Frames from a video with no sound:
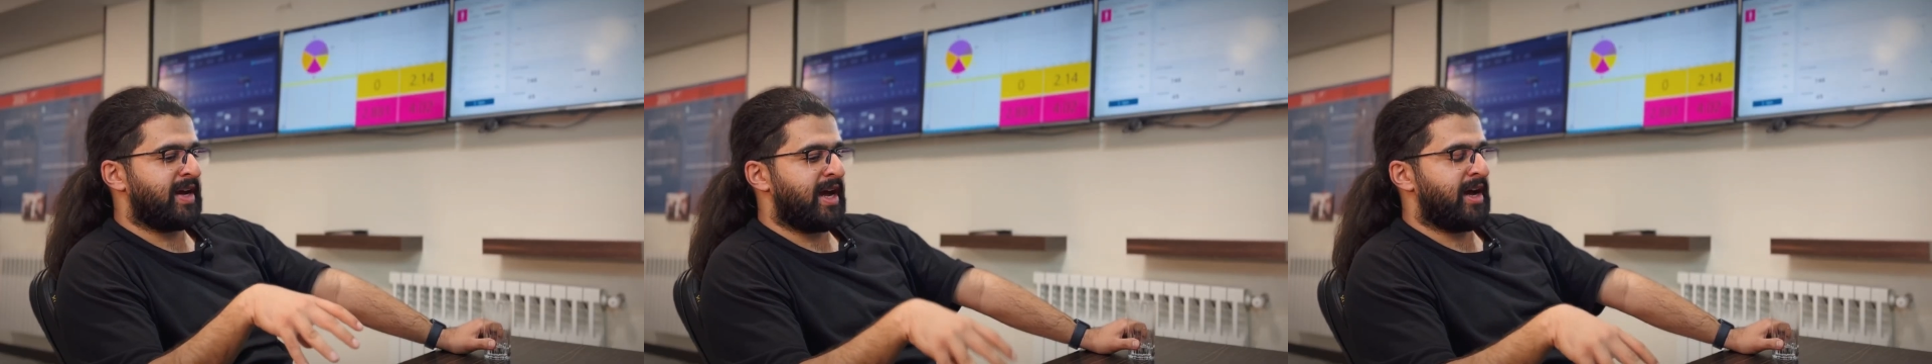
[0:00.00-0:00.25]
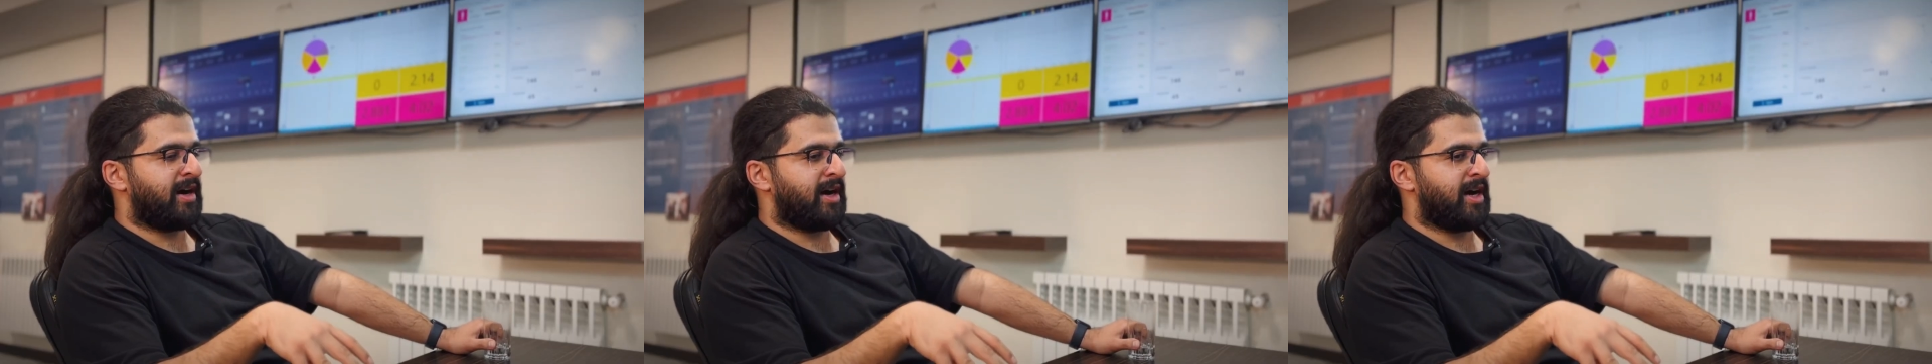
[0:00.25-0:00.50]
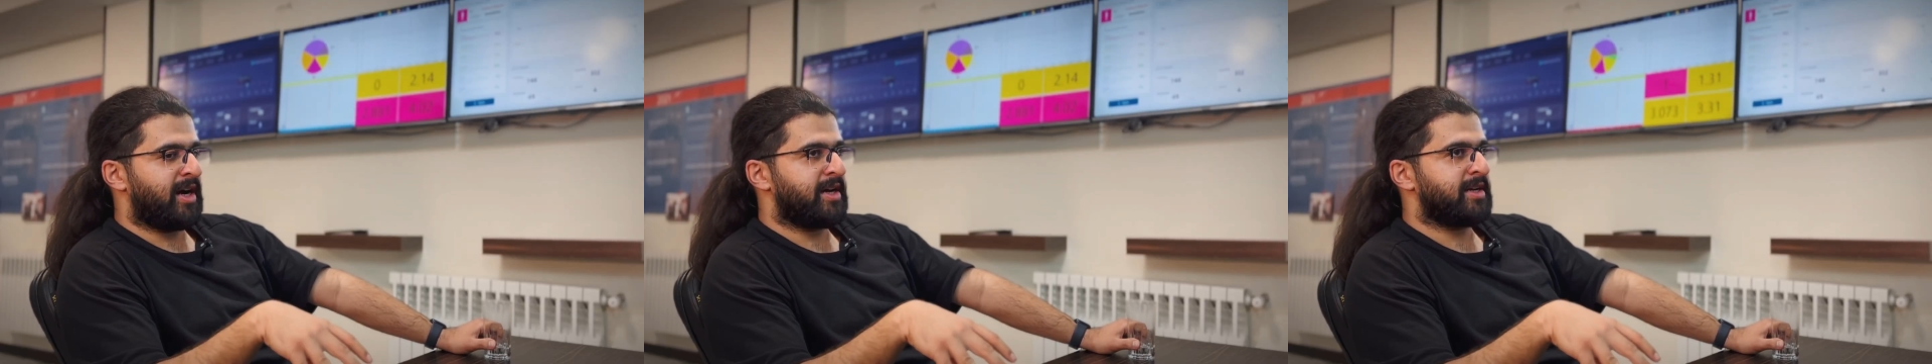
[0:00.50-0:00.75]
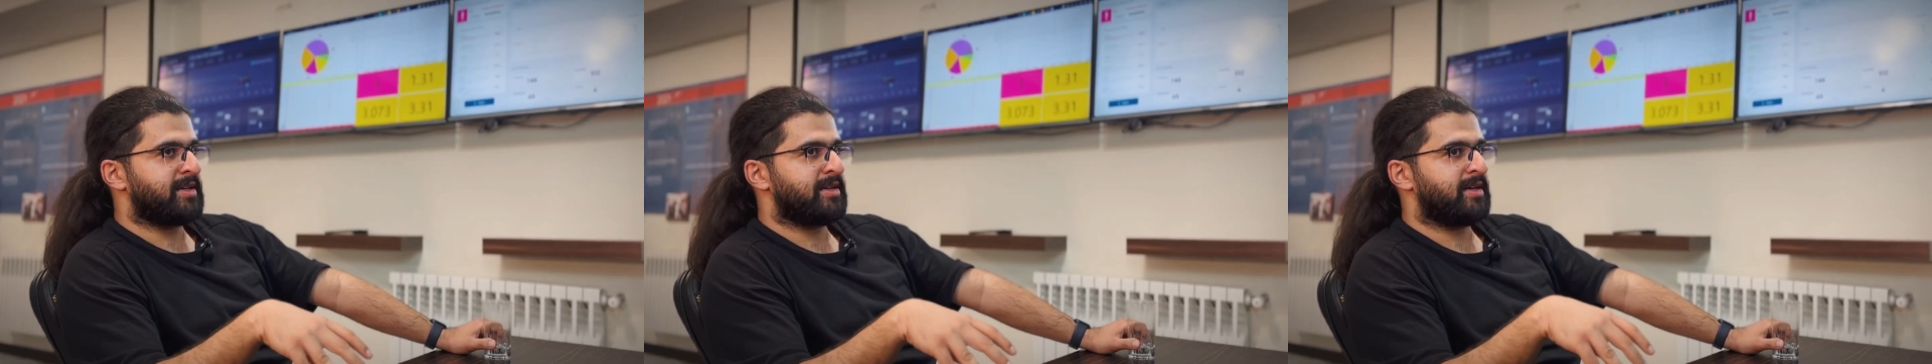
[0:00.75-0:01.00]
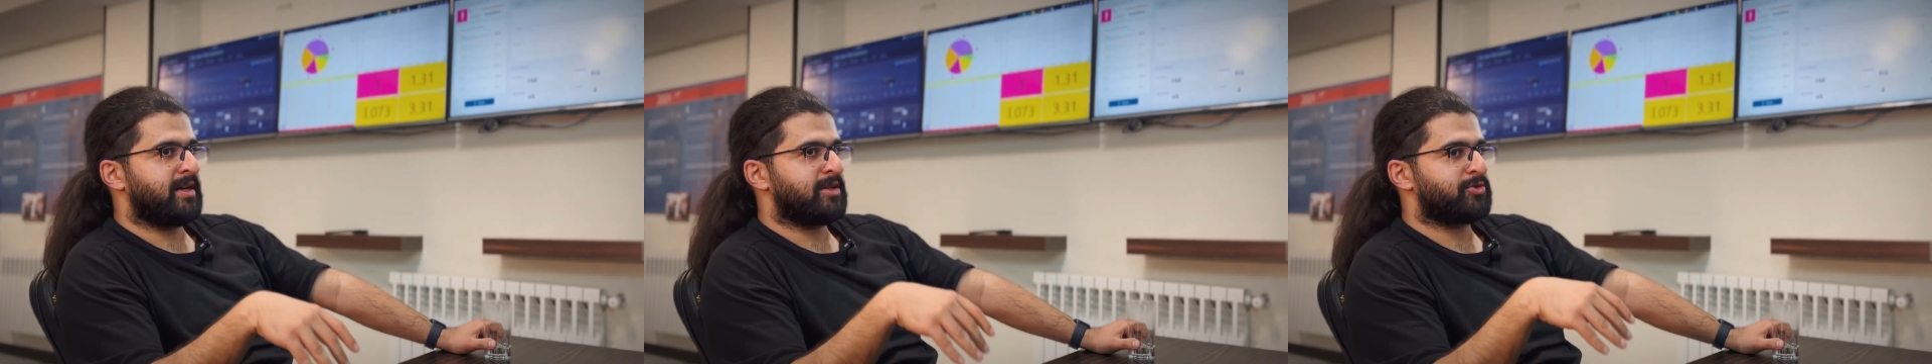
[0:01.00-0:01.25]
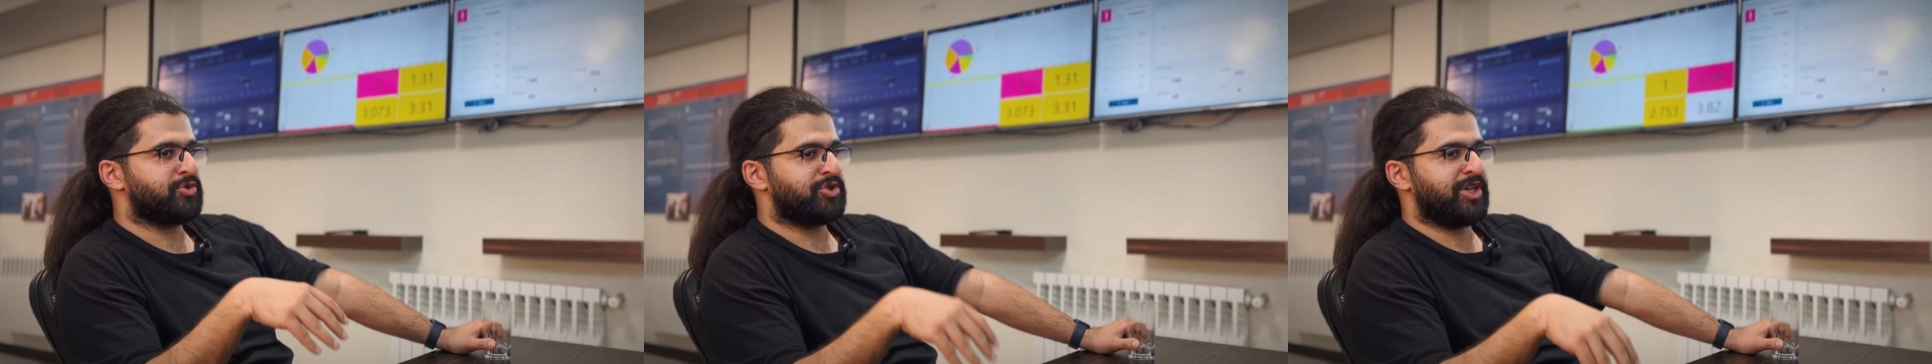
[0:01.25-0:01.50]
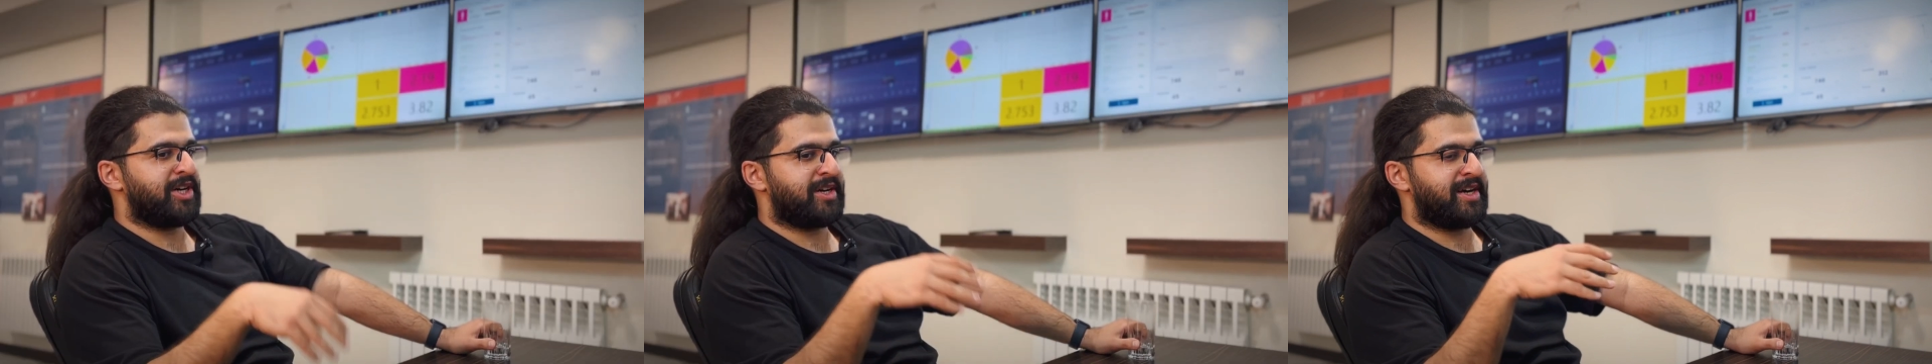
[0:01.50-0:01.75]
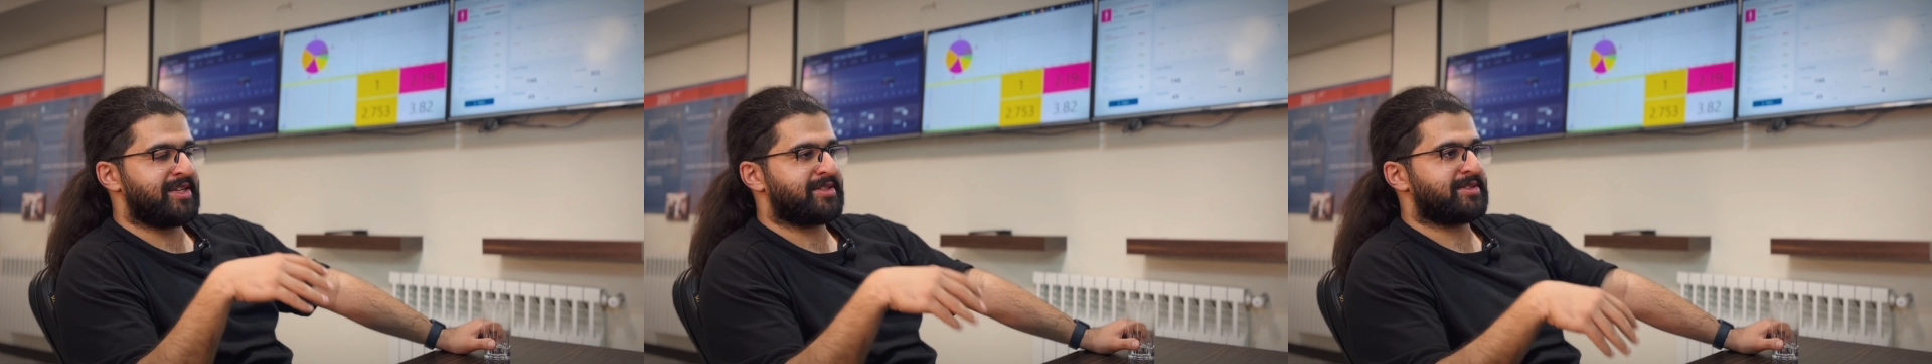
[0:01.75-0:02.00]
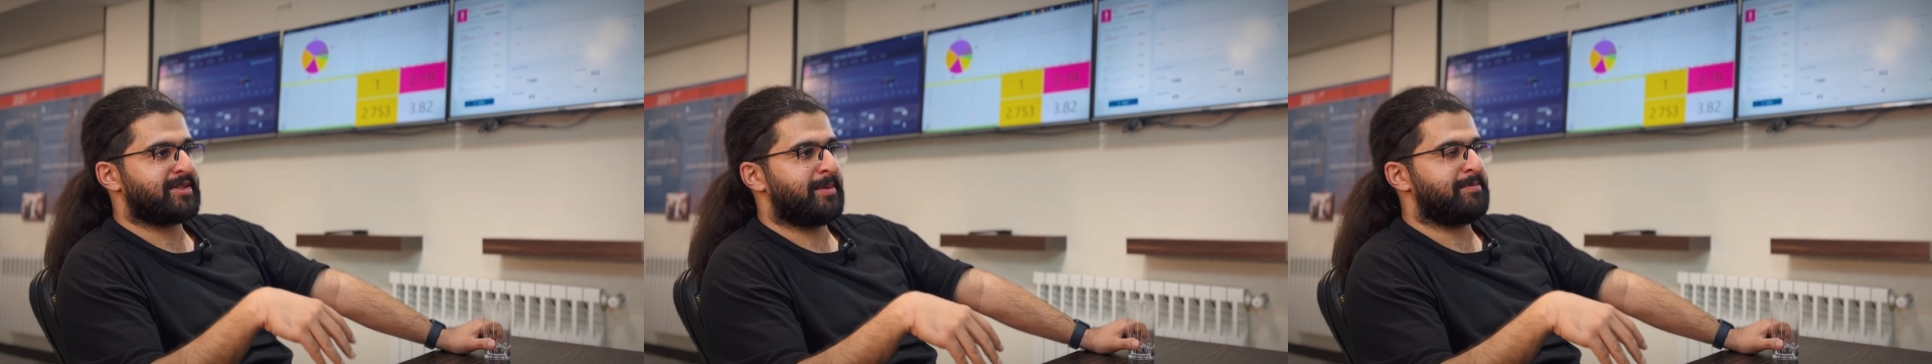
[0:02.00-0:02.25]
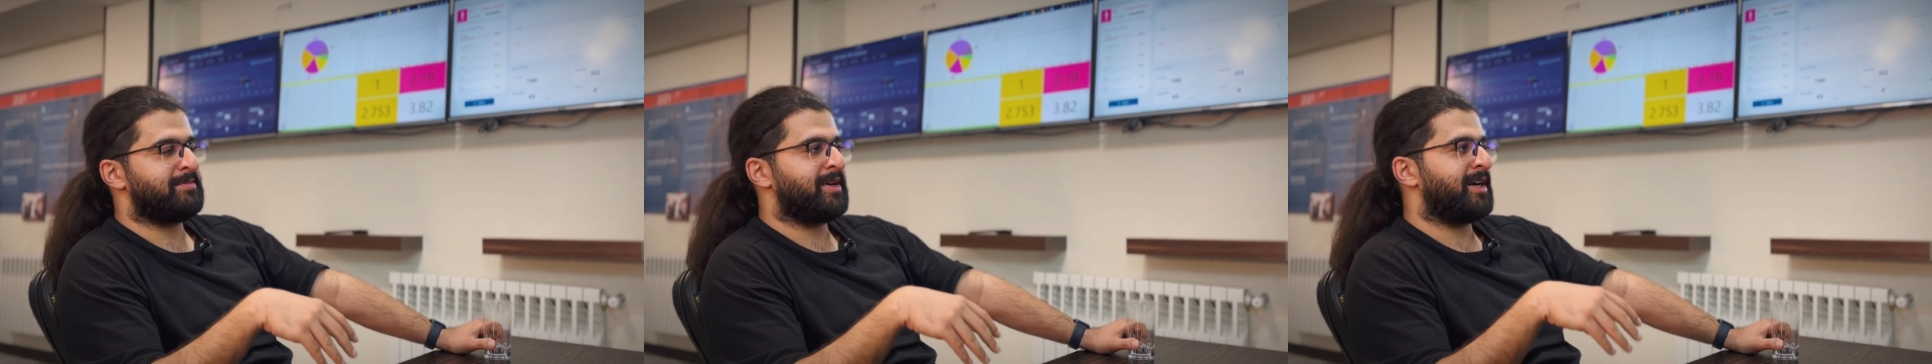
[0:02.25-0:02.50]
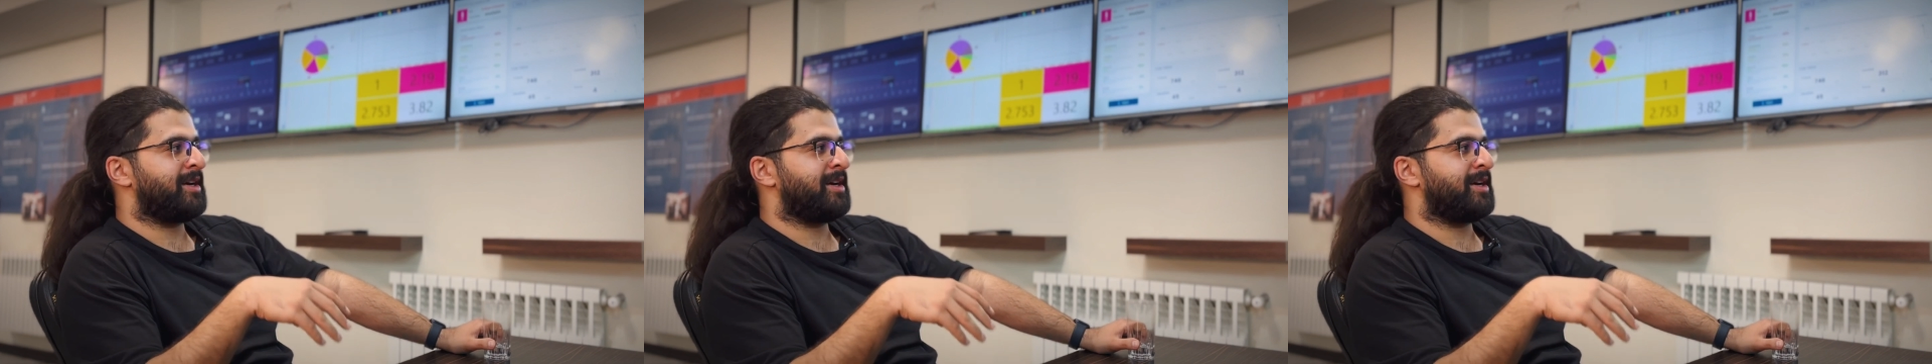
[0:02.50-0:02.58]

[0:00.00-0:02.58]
AI to generate some